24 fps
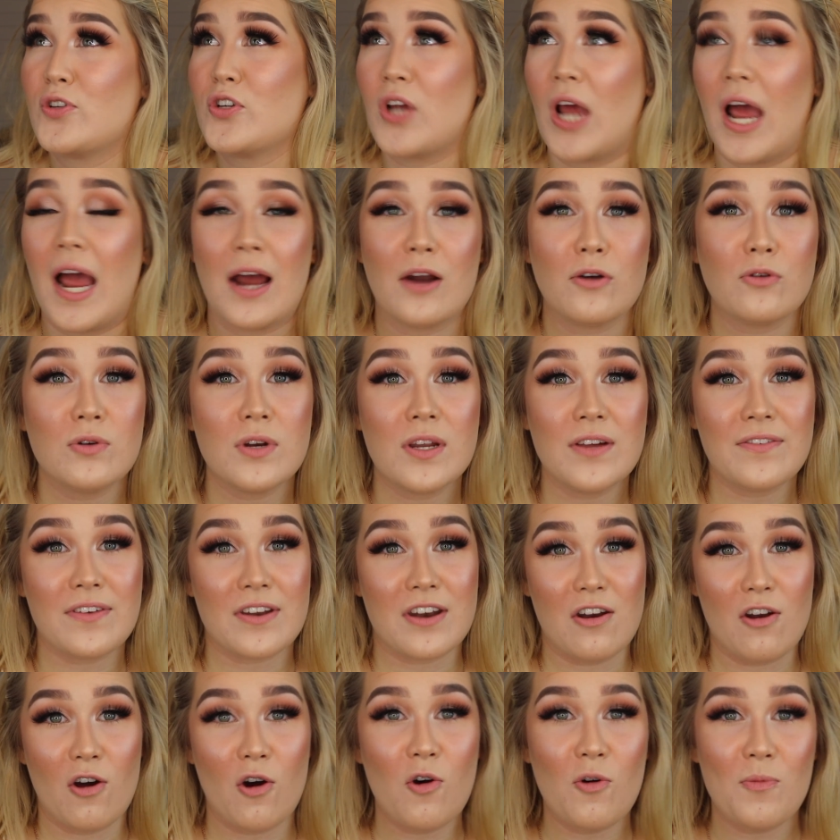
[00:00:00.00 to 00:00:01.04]
I don't
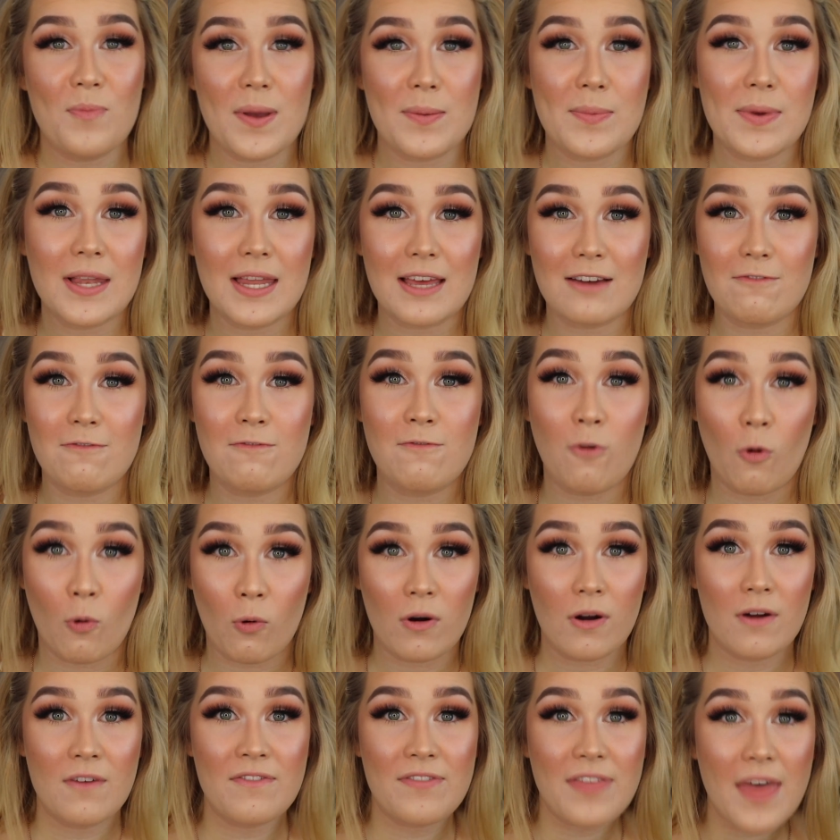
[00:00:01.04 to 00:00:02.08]
even know, maybe like
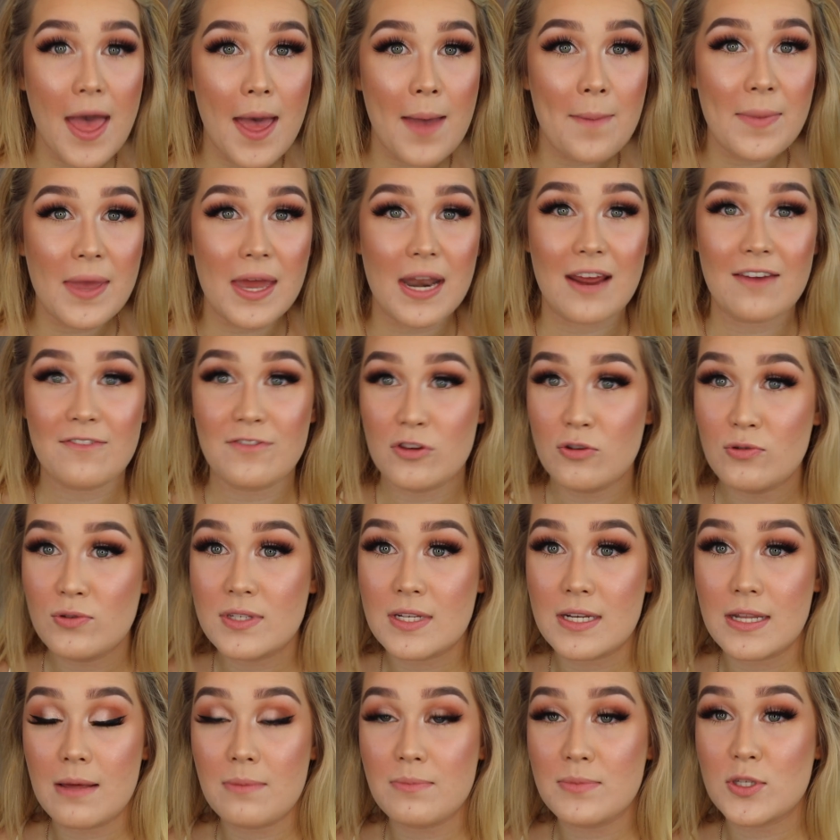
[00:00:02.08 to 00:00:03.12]
4 of them, and I've
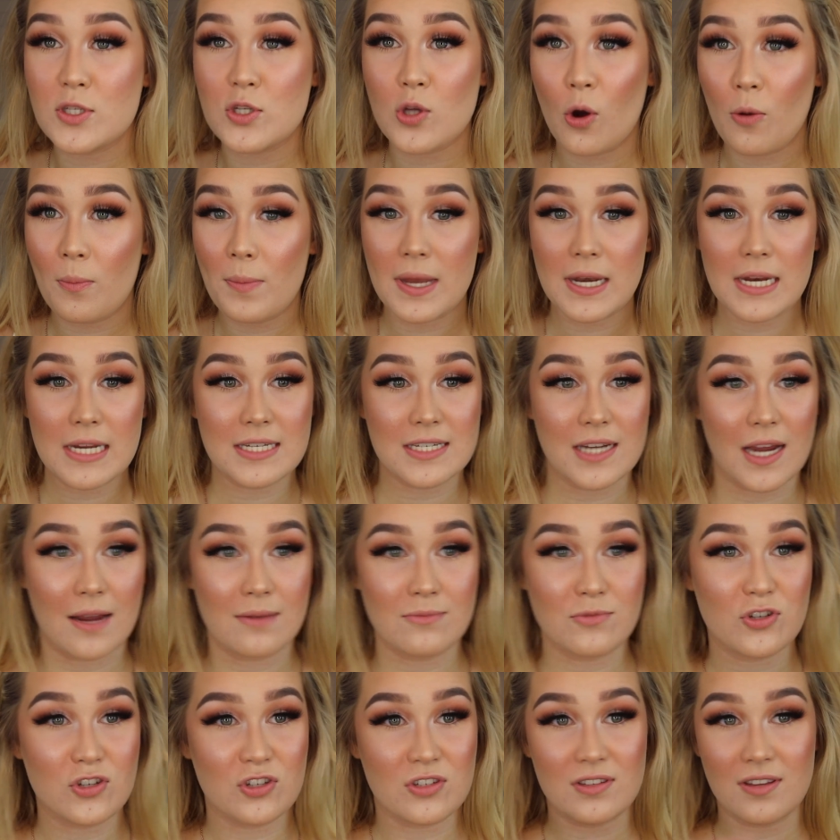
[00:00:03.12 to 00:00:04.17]
used them so many
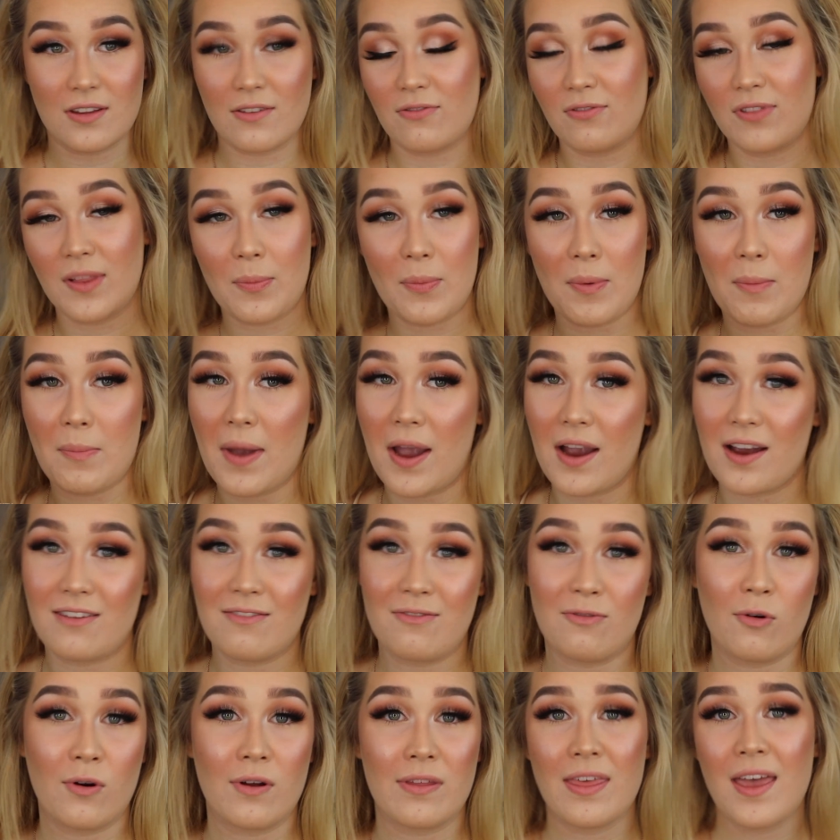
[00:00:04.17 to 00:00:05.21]
times, just like flipping back and
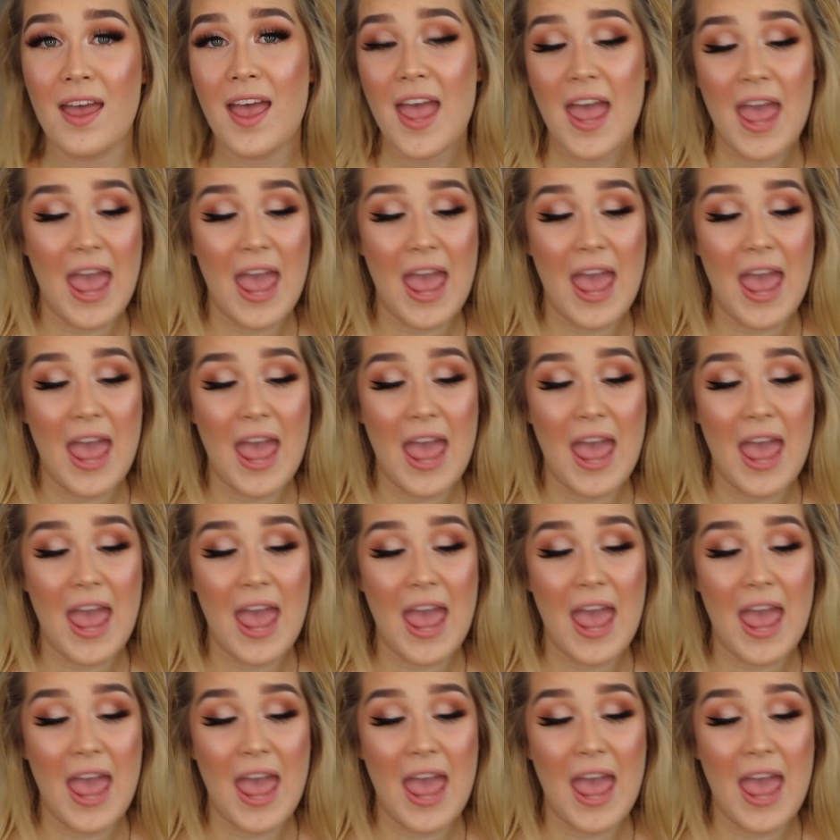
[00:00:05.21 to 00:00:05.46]
forth,